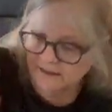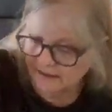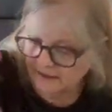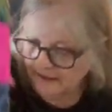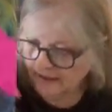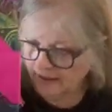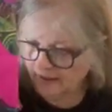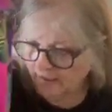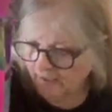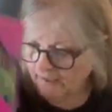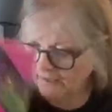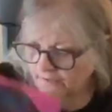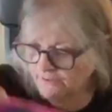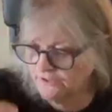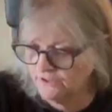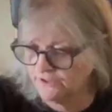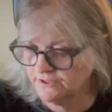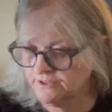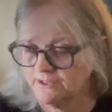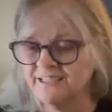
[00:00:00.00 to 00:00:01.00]
And
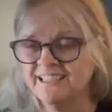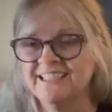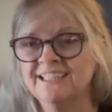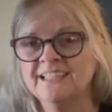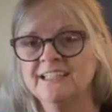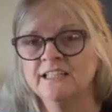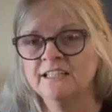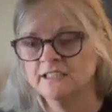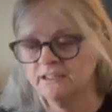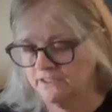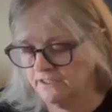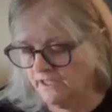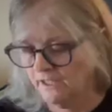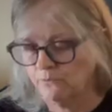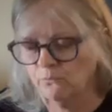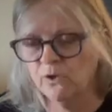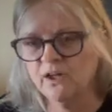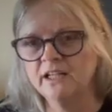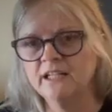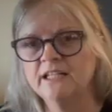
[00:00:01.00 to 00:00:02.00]
I
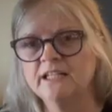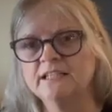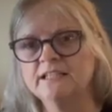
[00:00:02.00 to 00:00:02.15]
wanted it